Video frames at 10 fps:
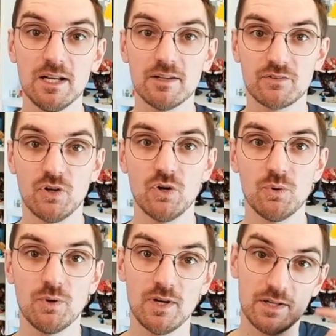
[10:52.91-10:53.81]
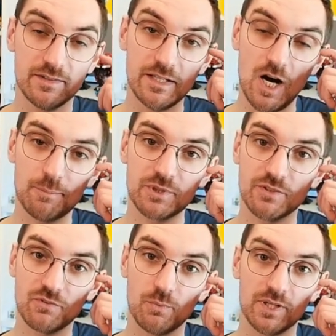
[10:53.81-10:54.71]
So the
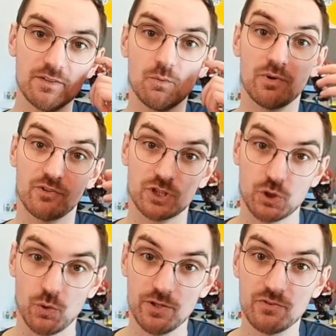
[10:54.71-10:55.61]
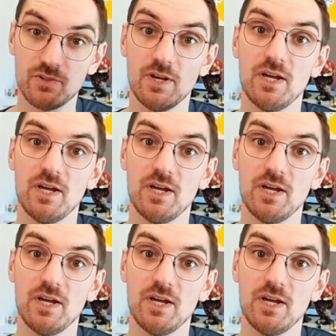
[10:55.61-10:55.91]
options one was a choice.